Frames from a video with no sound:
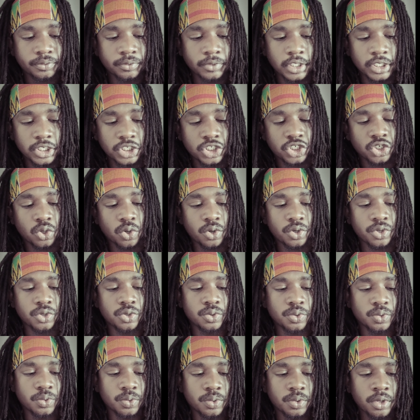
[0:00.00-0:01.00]
He's showing
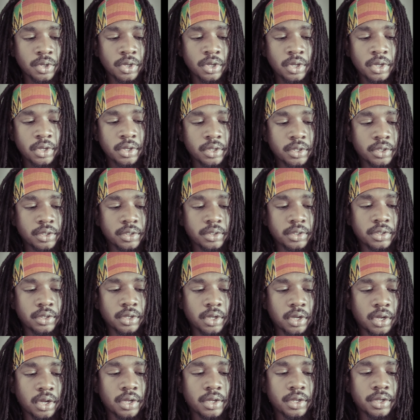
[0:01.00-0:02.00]
you
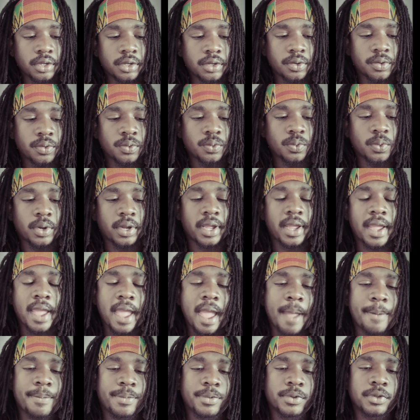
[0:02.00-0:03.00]
what can
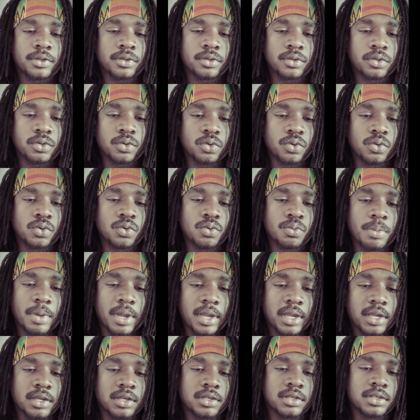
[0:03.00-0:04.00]
happen through you
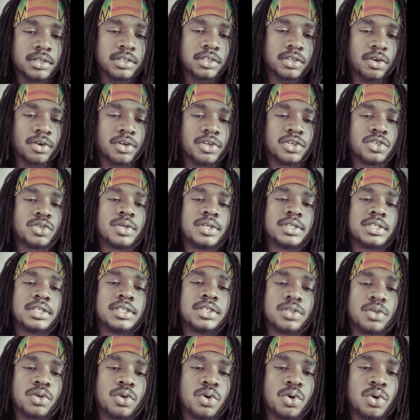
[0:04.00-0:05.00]
making certain
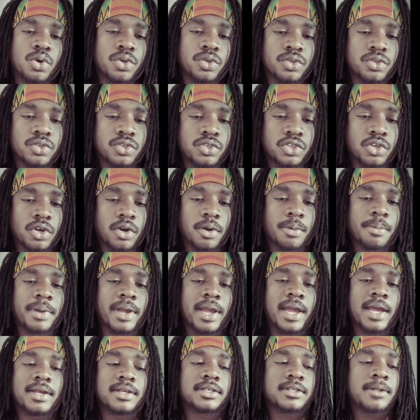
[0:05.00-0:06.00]
choices or going certain
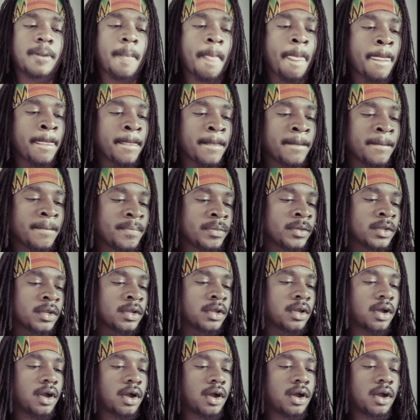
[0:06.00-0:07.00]
paths.
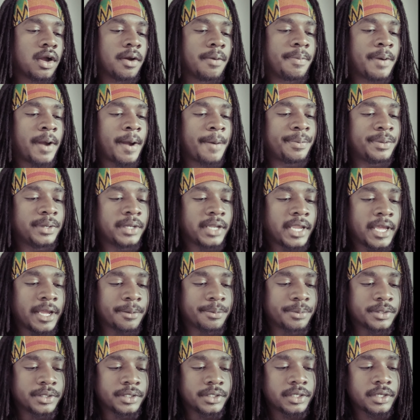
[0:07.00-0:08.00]
Papa
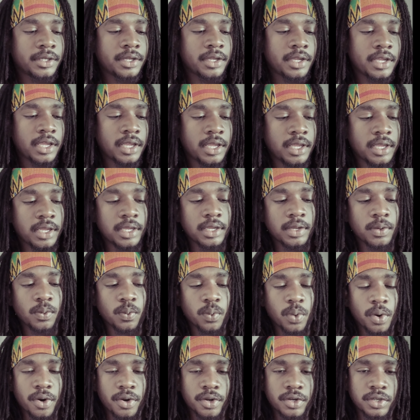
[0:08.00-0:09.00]
Legba, he
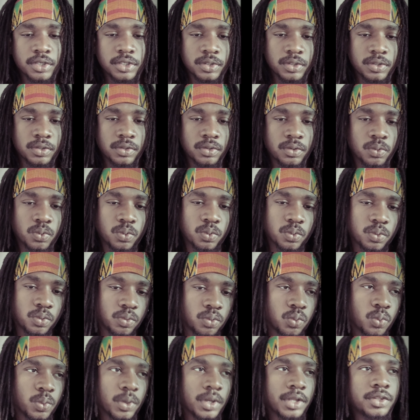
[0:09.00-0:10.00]
works
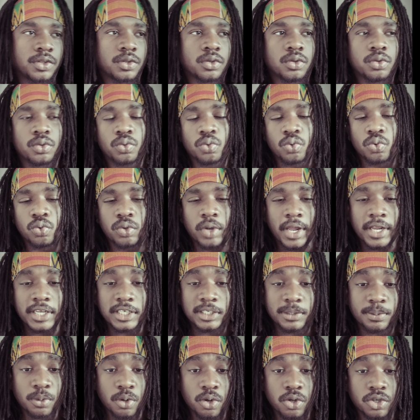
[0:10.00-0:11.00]
with or through like
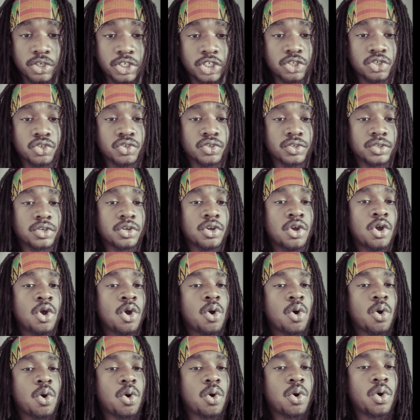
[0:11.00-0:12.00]
small children
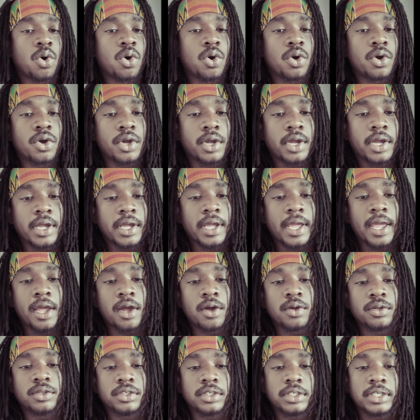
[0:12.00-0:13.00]
or an
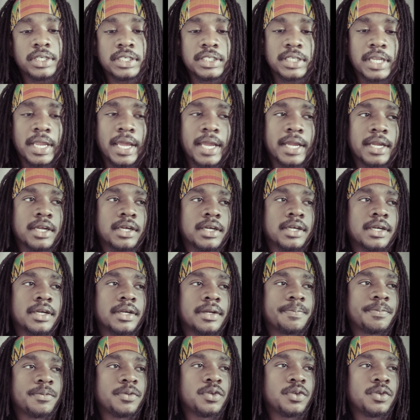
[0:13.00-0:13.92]
elder. He's like the